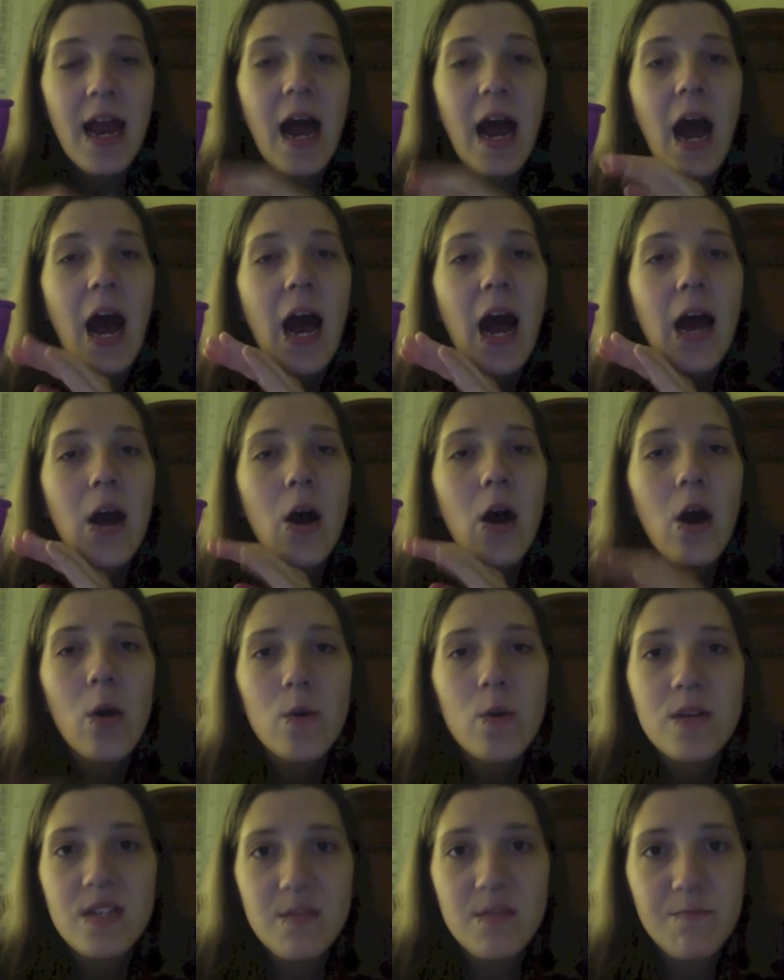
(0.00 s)
I
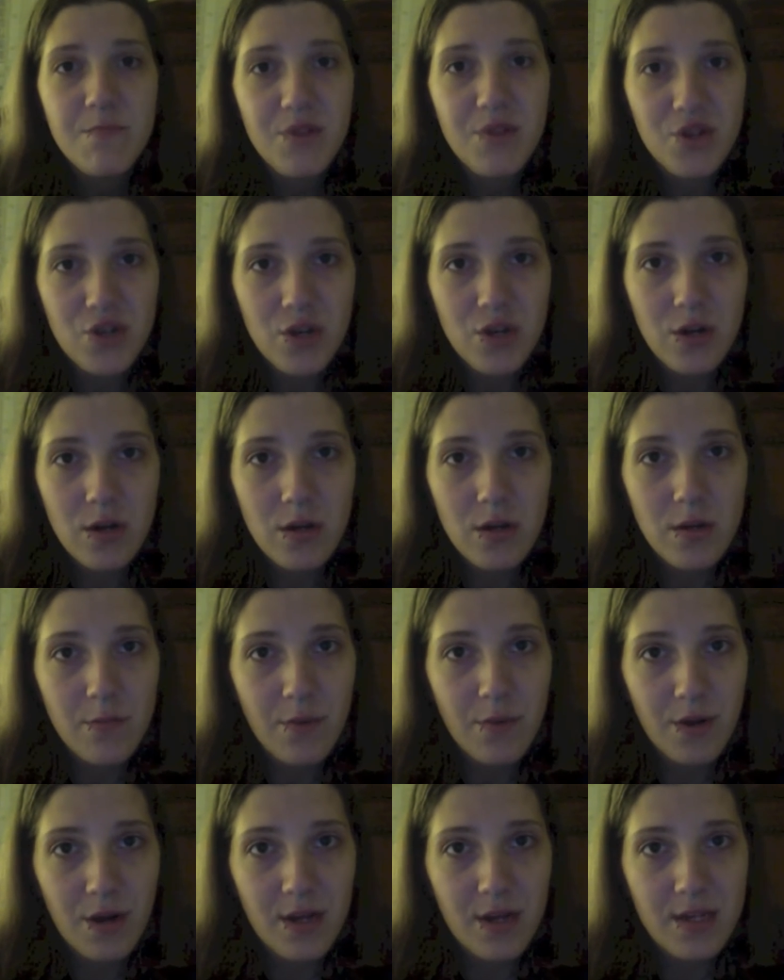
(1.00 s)
always butcher the
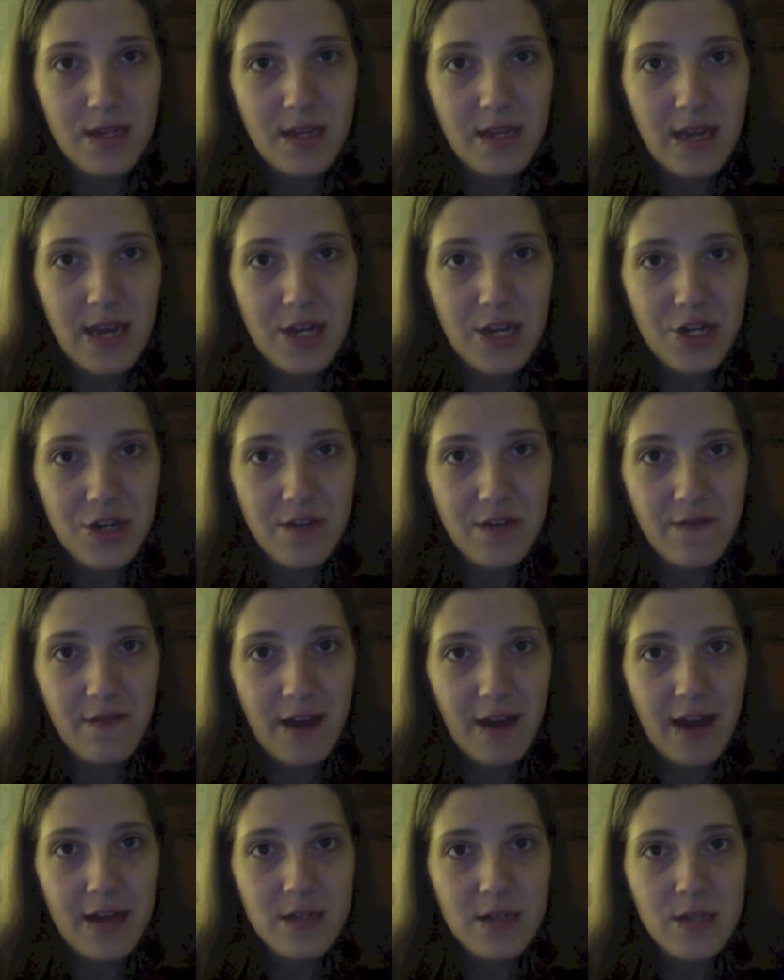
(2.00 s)
pronunciation of
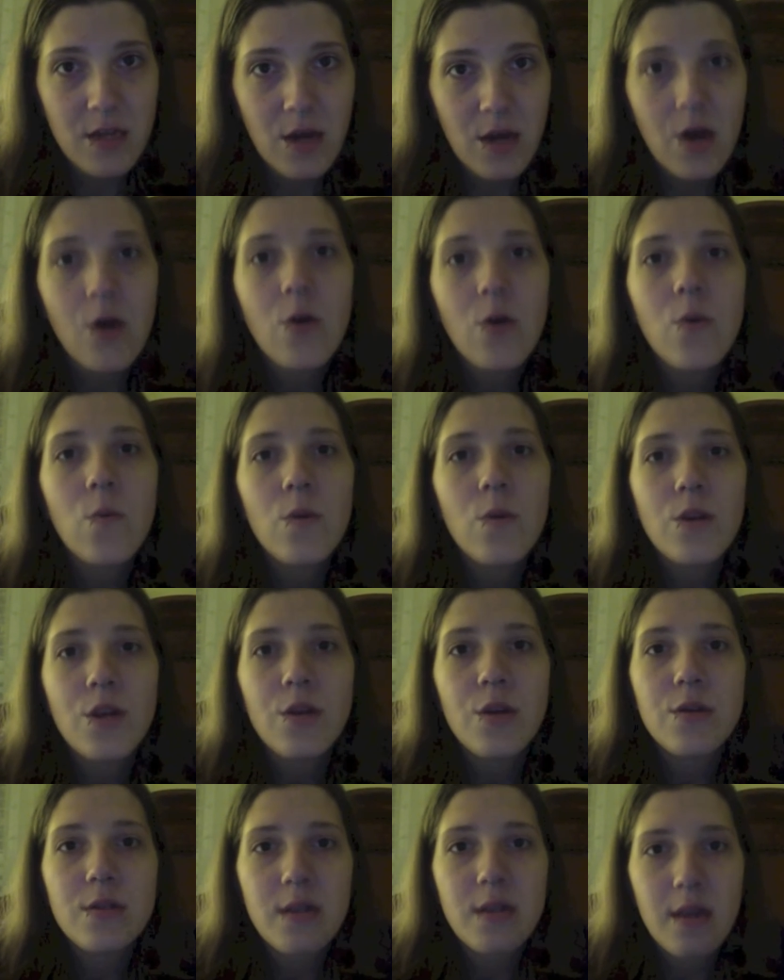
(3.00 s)
that, so when
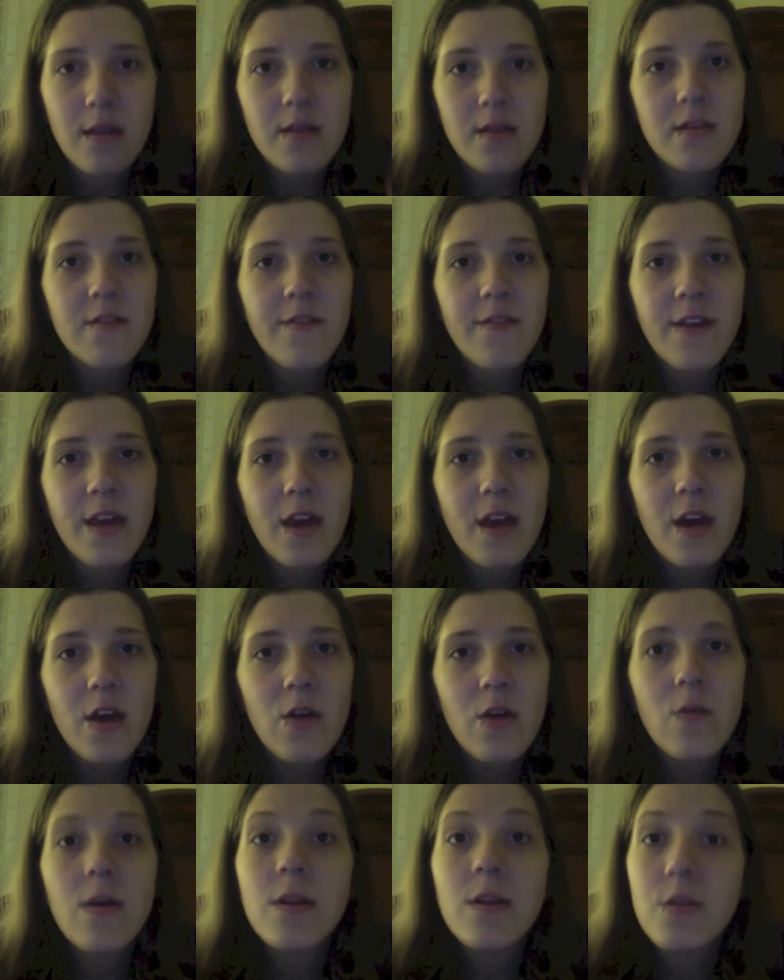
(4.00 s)
you see this
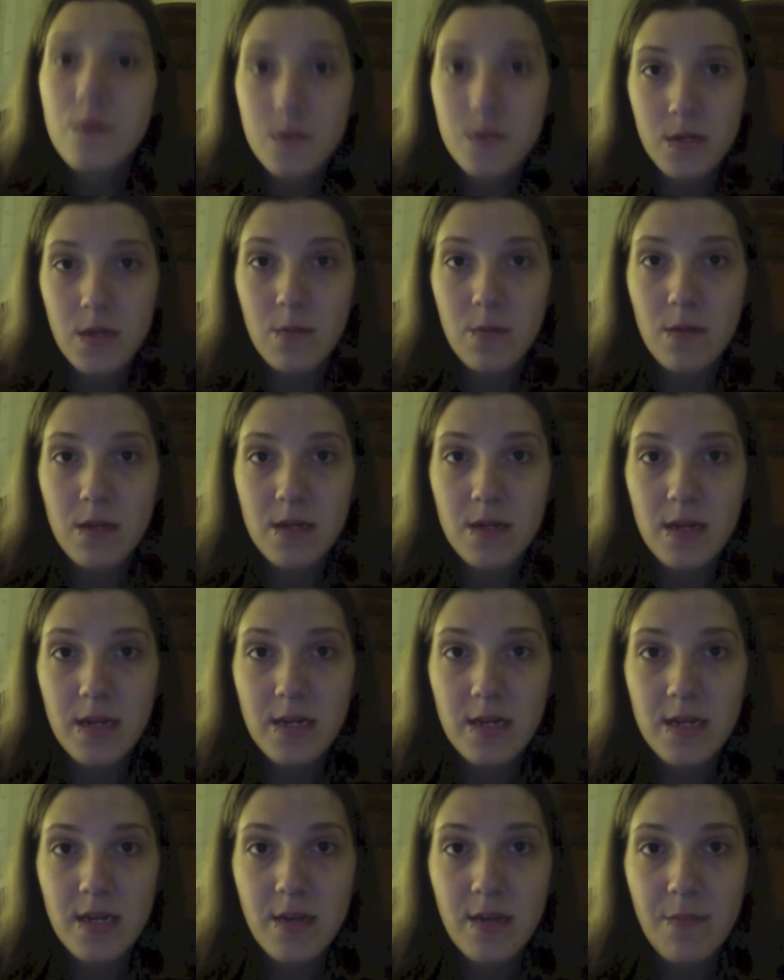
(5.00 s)
video and you see me
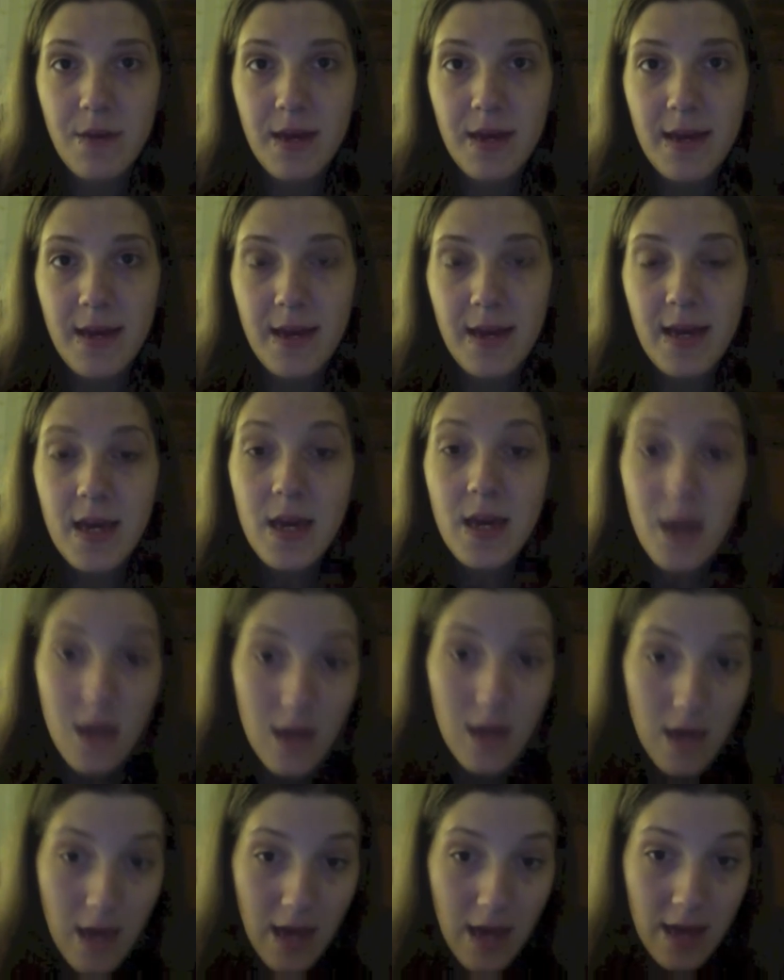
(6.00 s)
say TPE,
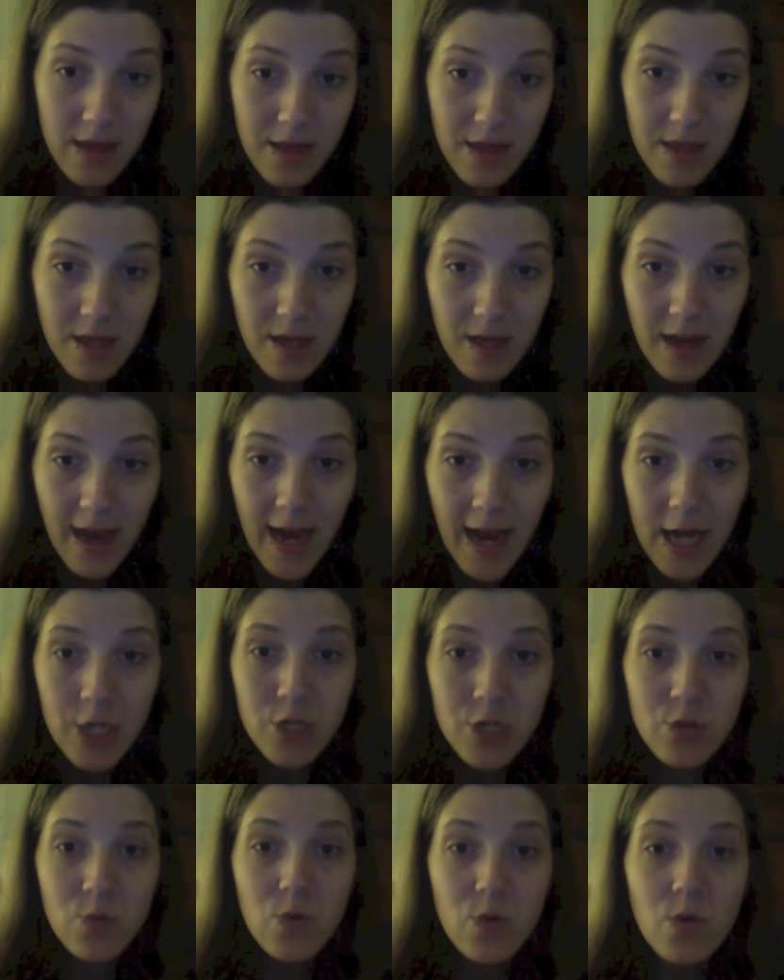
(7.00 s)
the
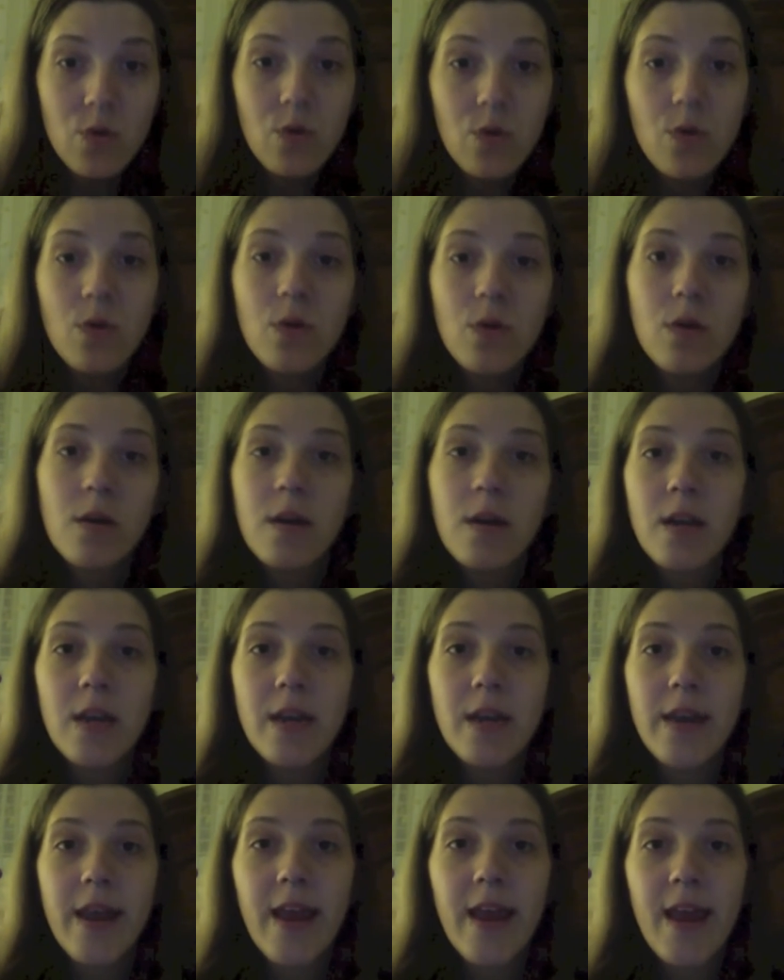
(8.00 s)
actual
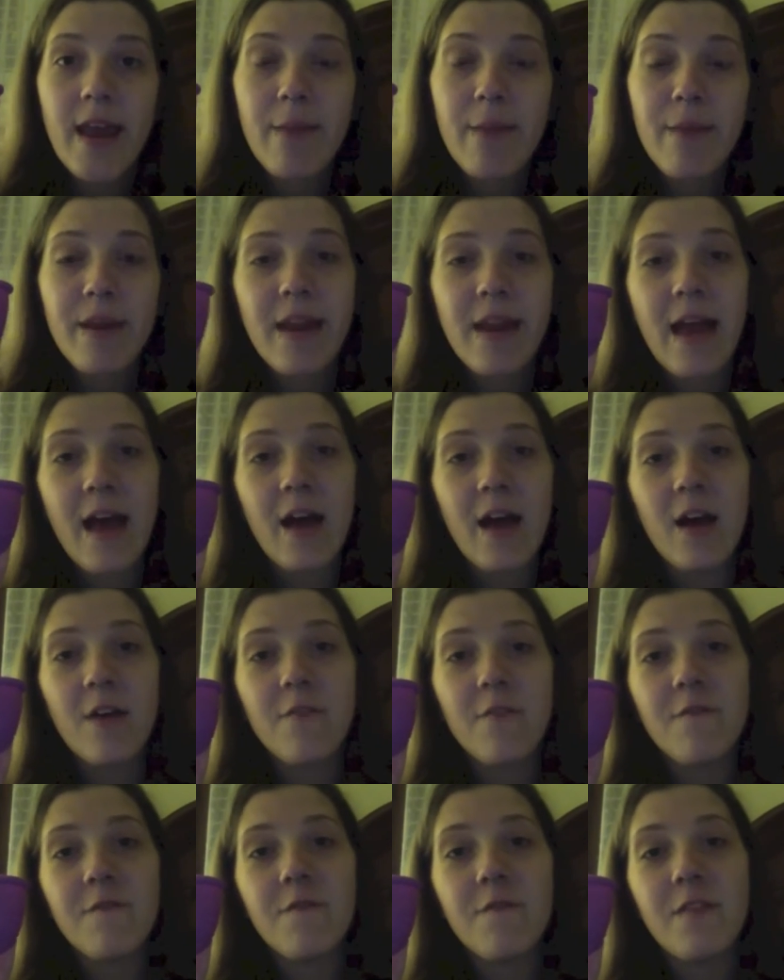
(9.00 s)
name and
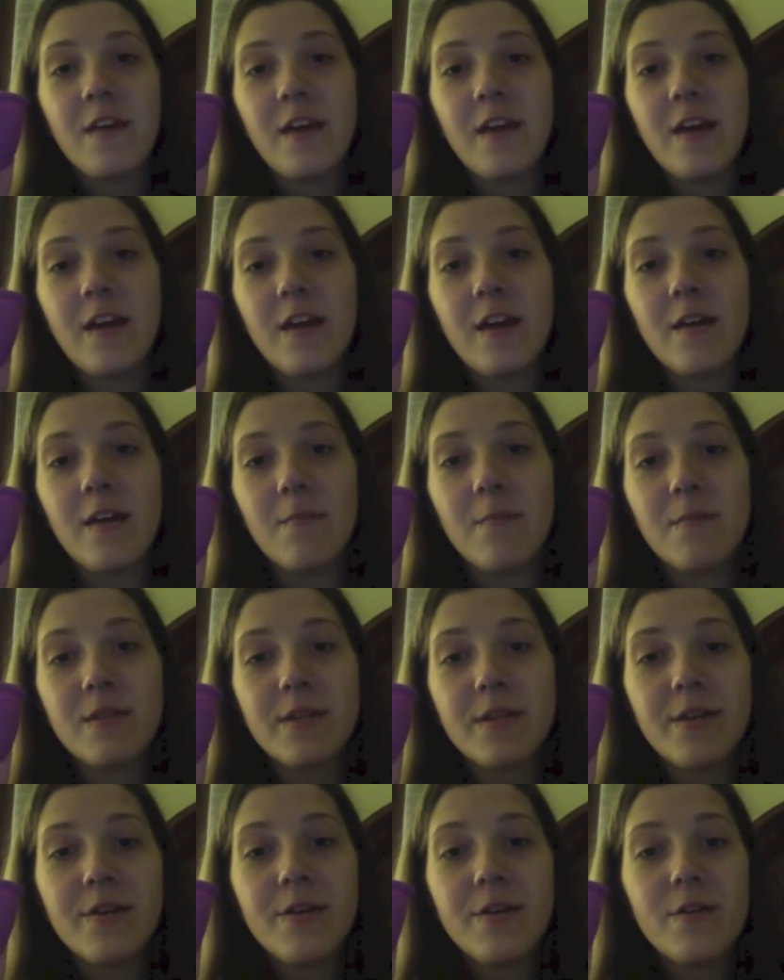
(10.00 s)
of the
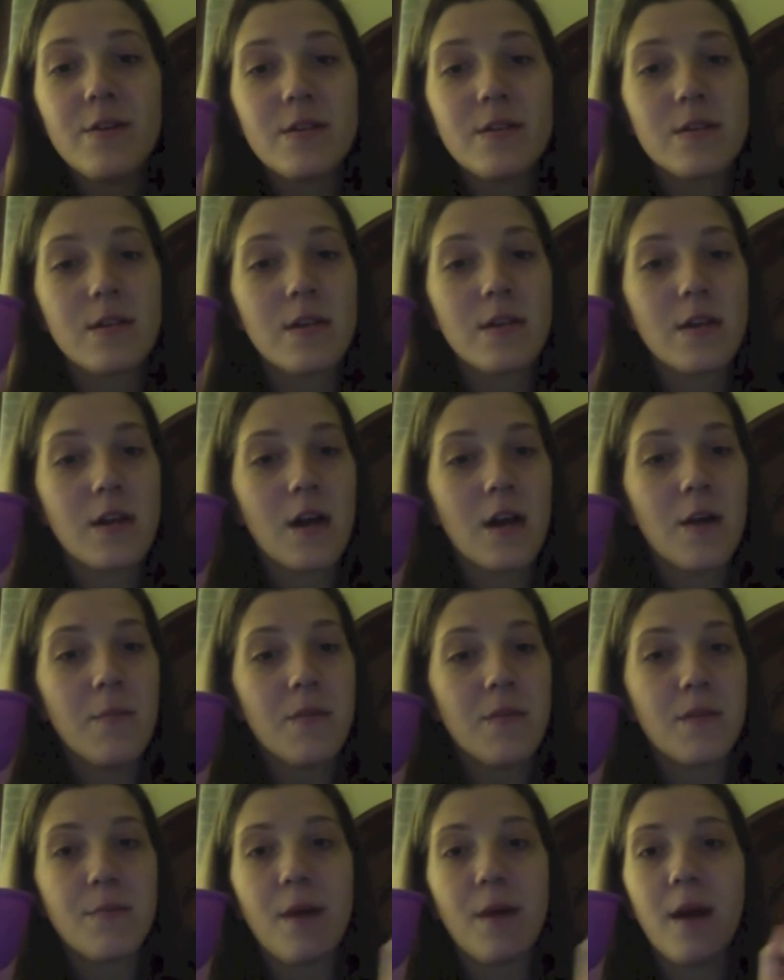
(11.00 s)
material is going to come
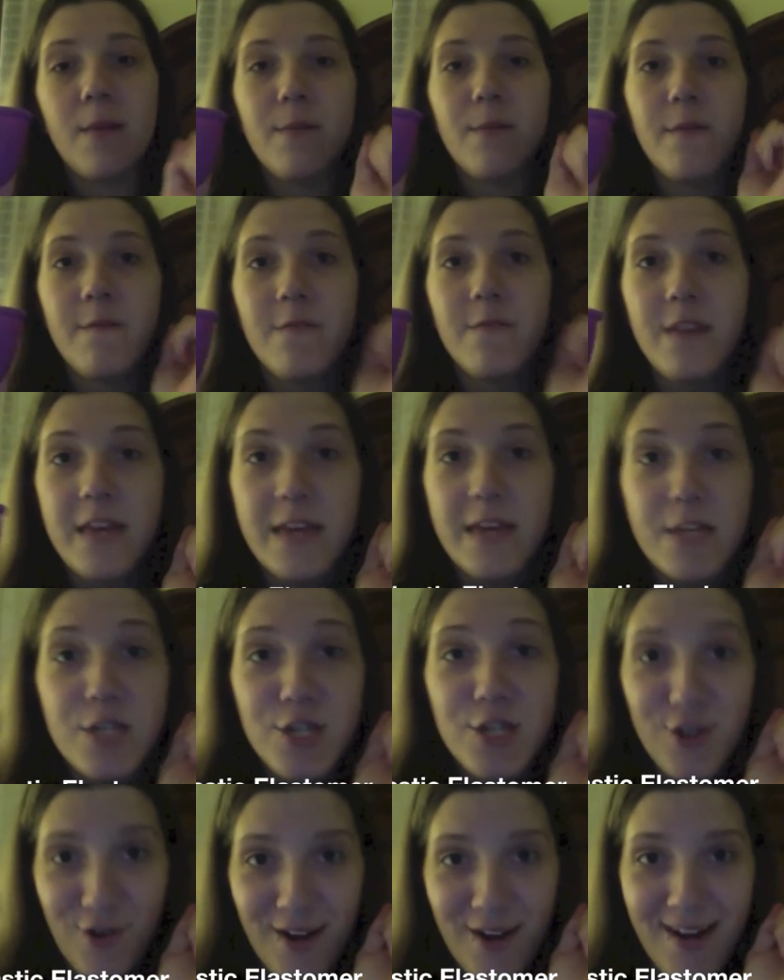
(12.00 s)
at the bottom of the
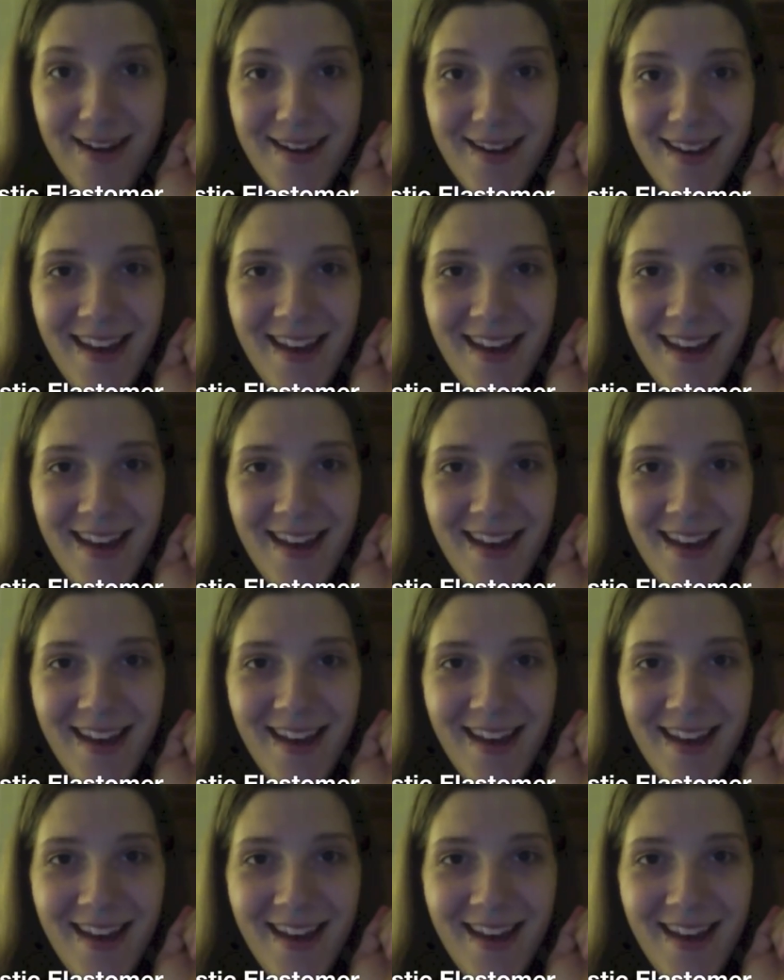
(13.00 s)
screen.